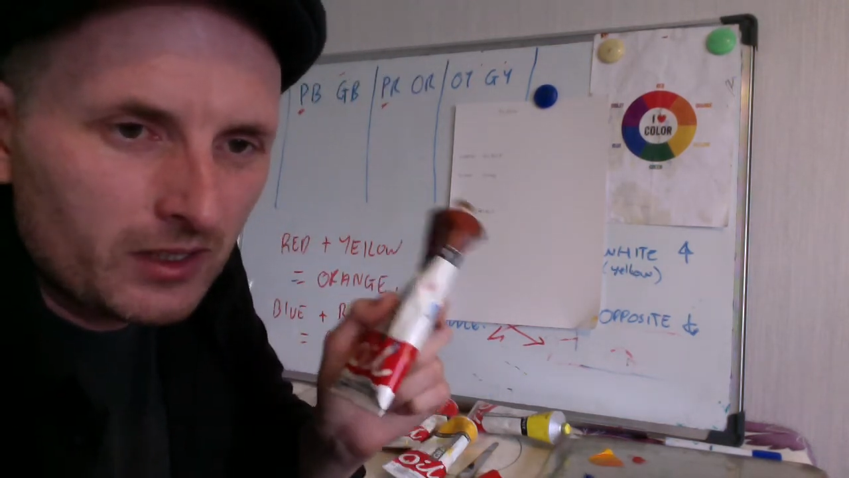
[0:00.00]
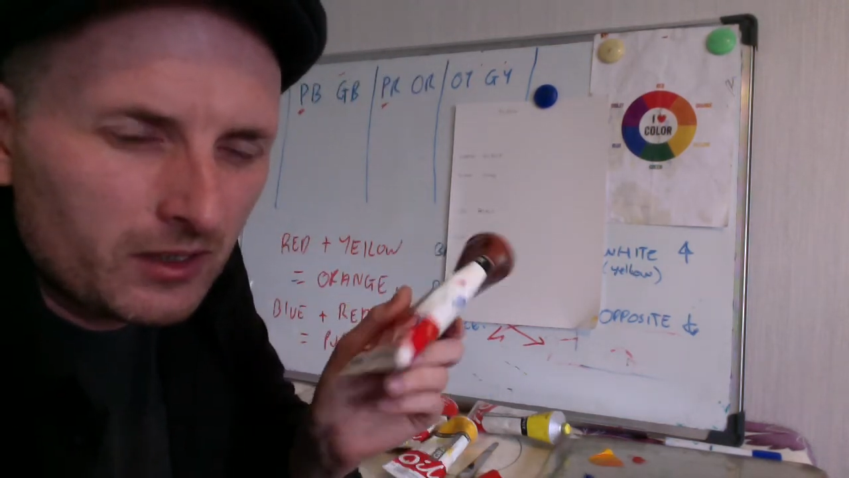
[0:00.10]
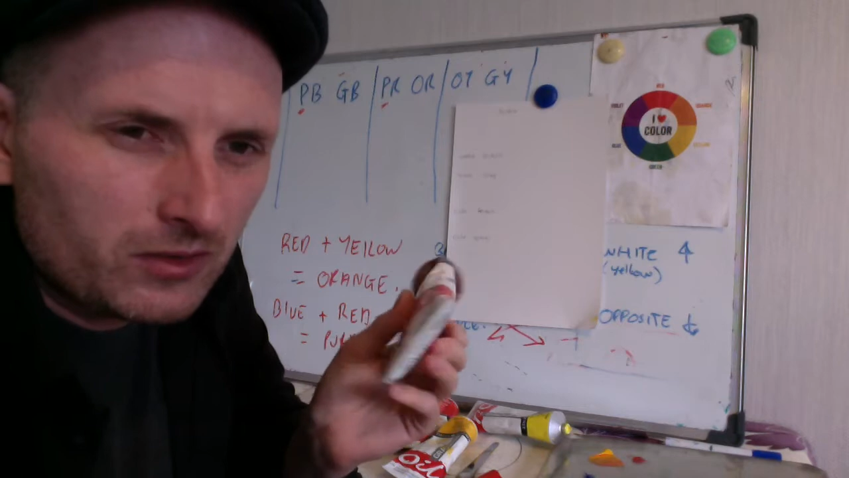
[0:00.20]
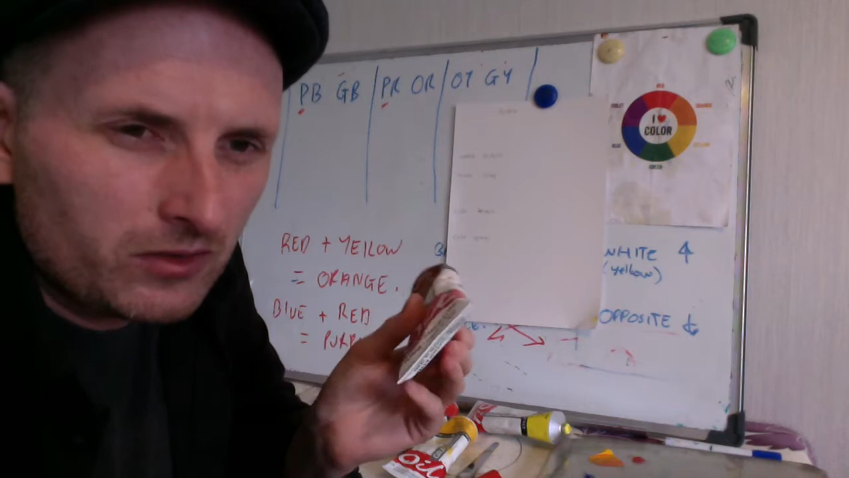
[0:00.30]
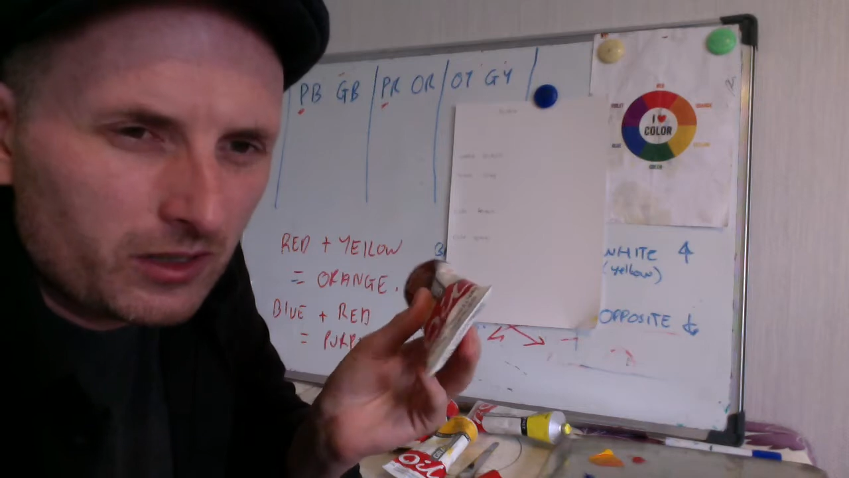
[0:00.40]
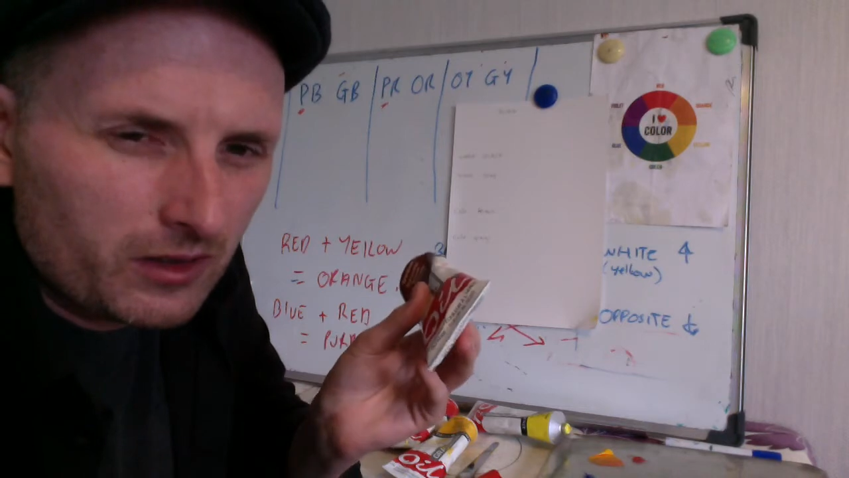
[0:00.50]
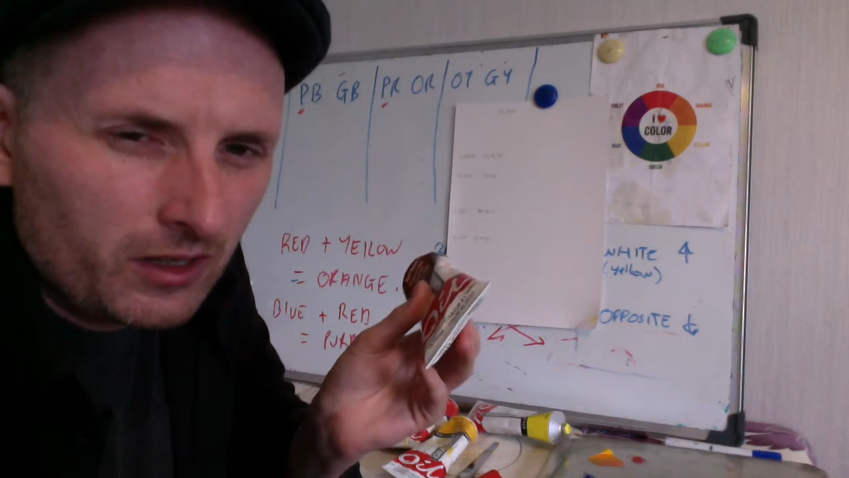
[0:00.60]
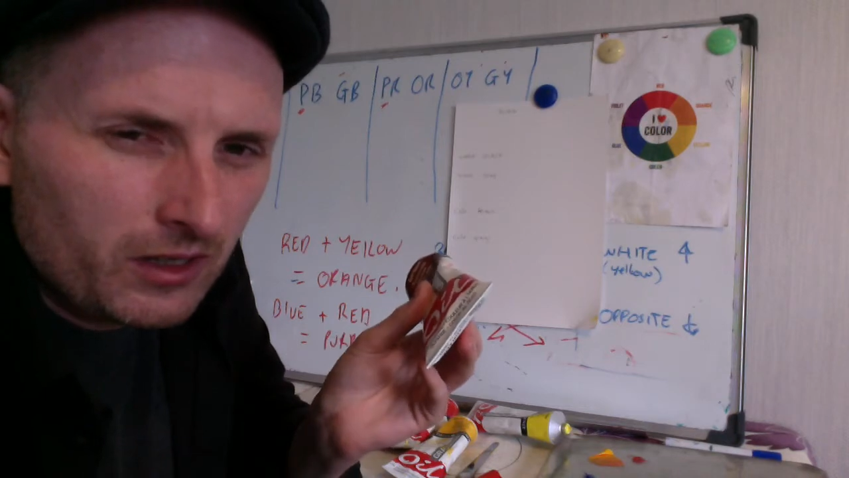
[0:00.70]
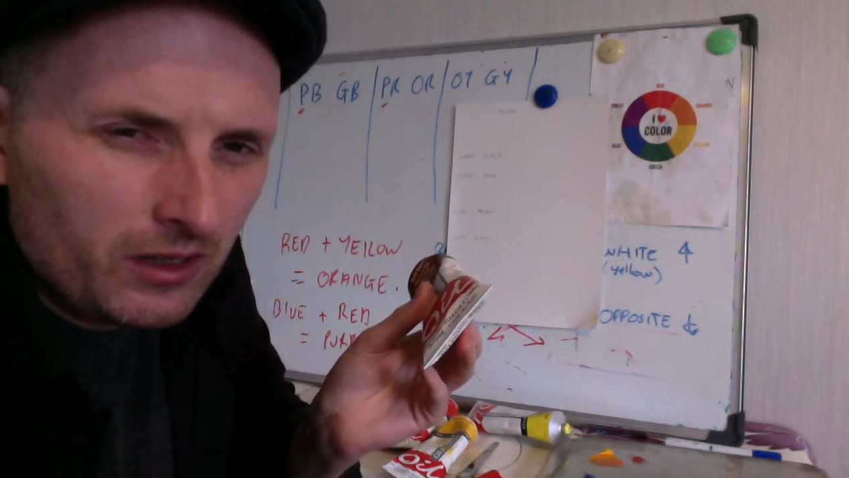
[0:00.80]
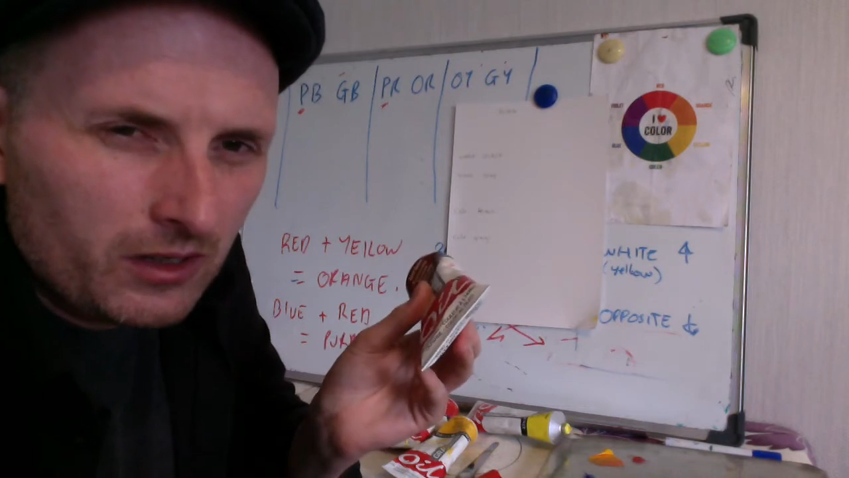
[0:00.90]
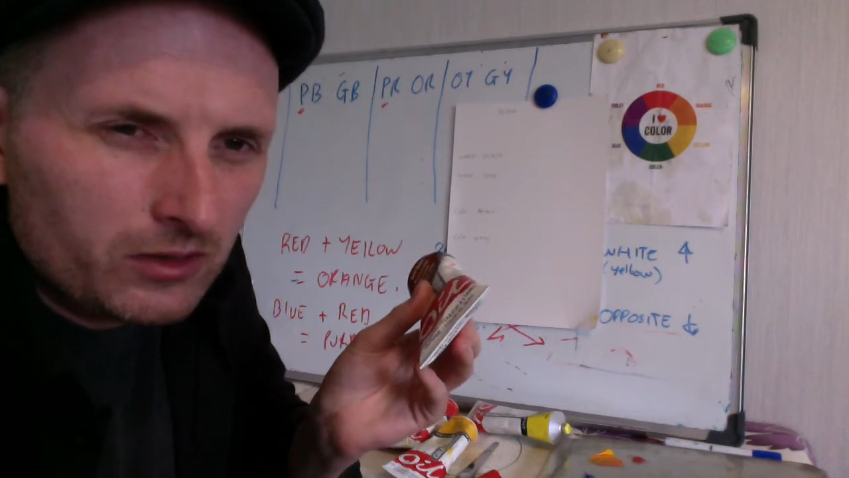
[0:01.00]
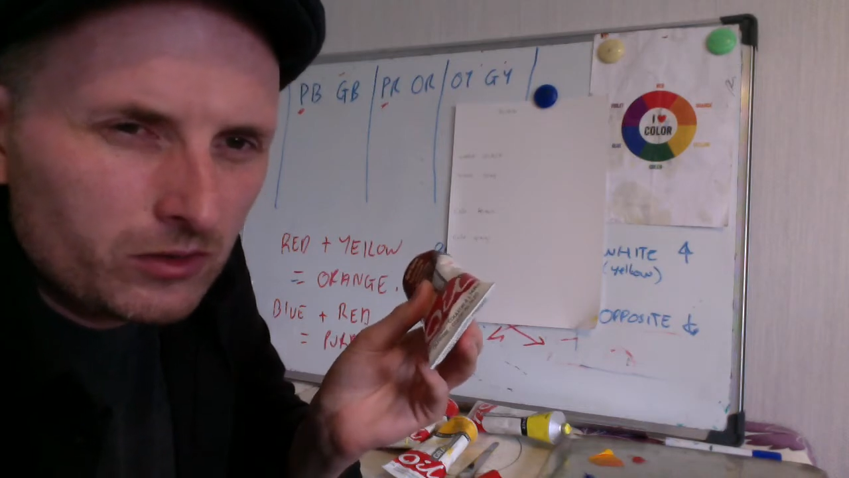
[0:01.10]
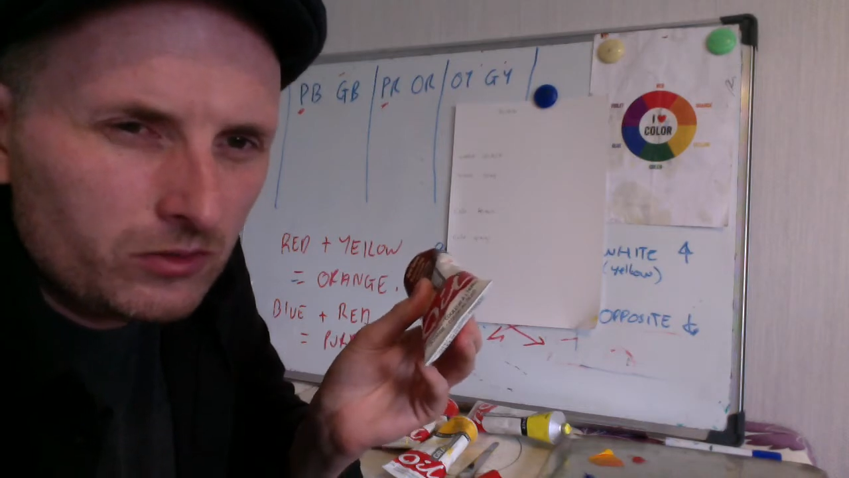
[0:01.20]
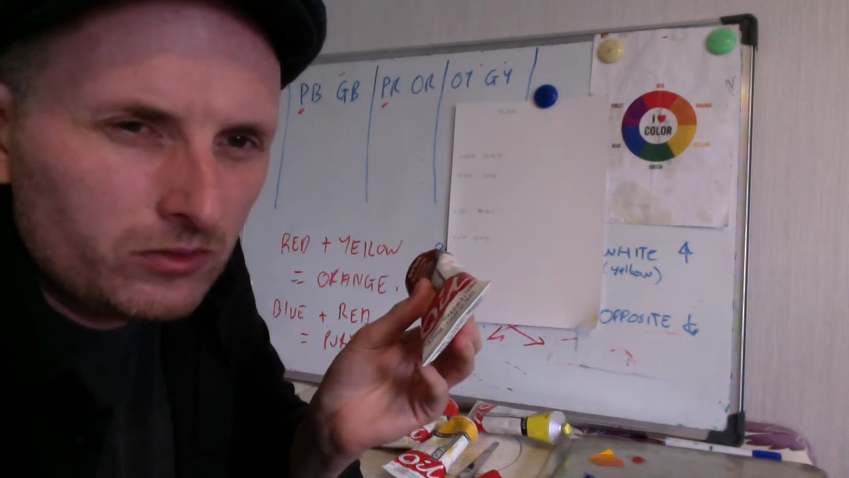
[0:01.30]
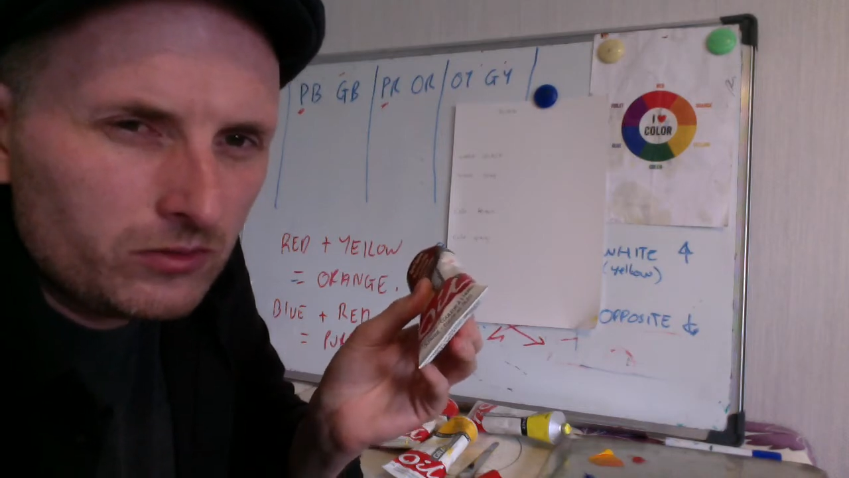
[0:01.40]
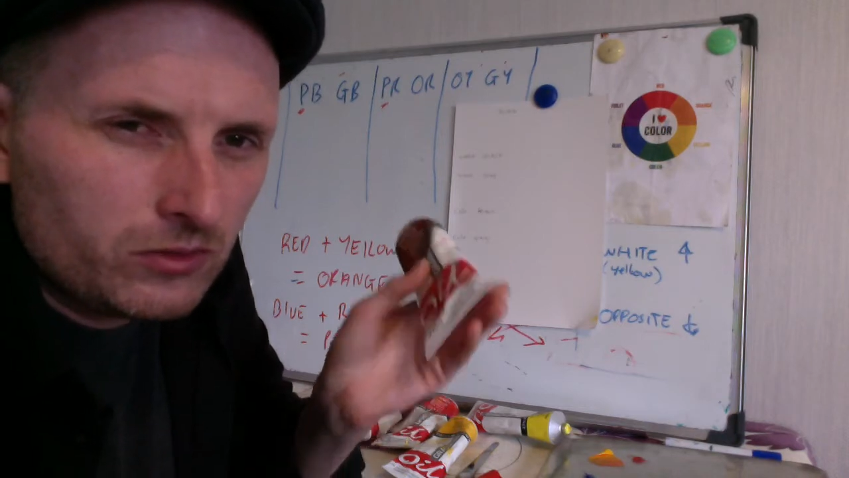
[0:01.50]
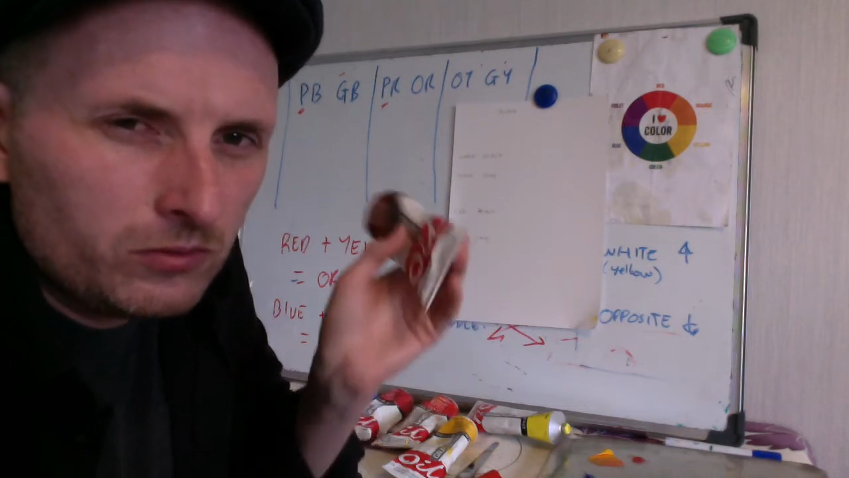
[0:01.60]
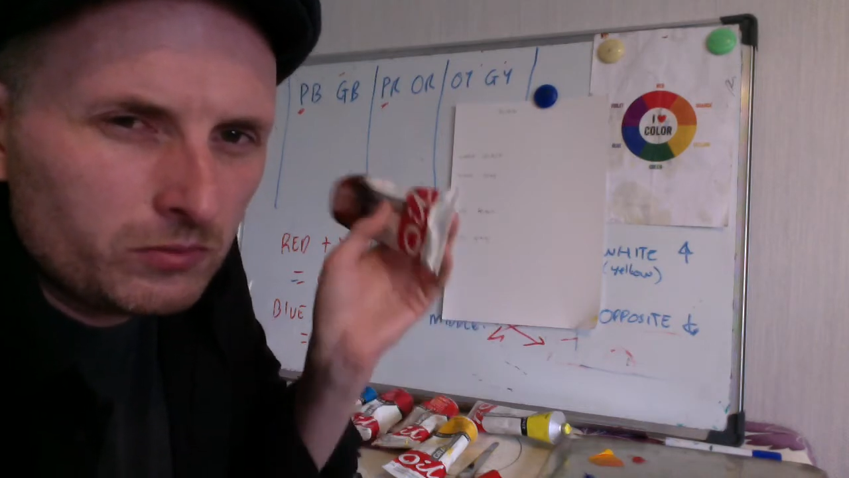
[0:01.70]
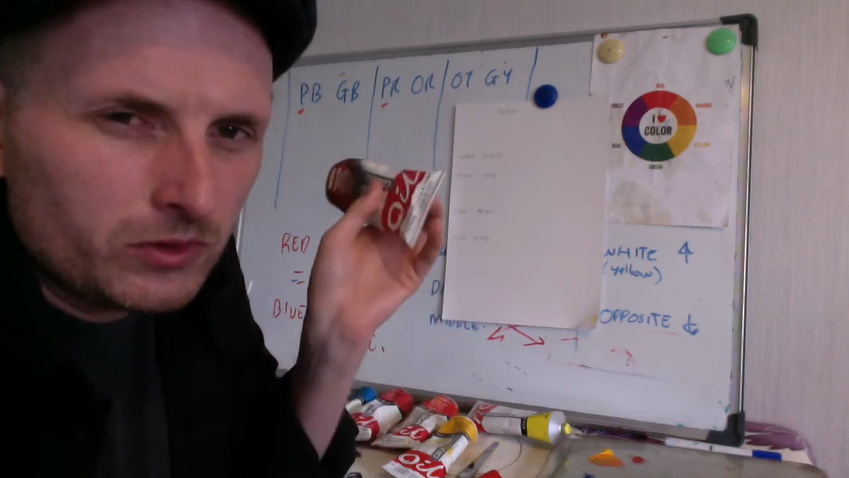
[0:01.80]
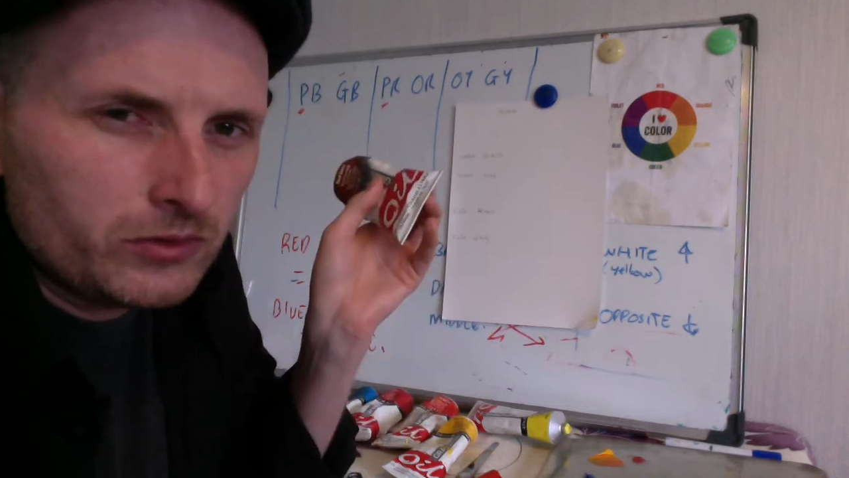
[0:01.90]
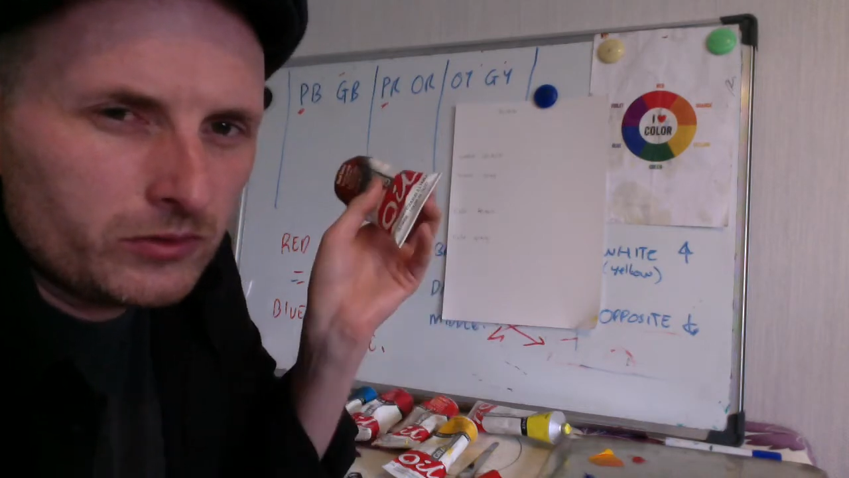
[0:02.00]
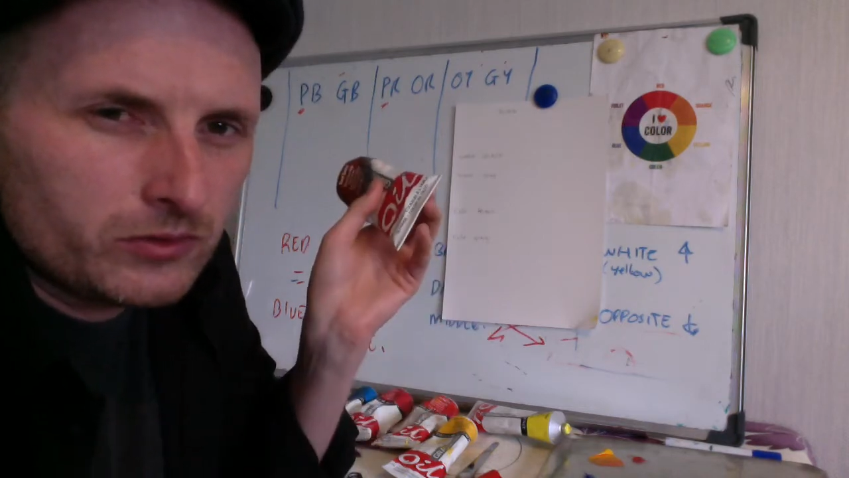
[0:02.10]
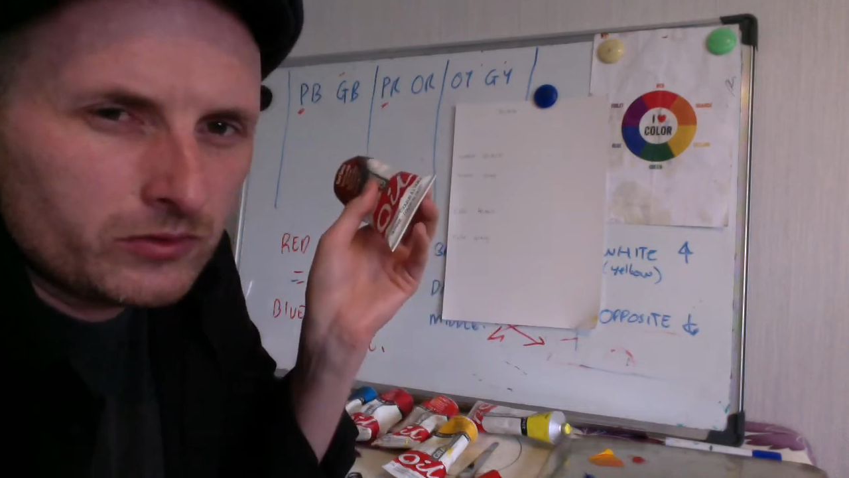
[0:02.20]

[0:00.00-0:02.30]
Now you've got two blues,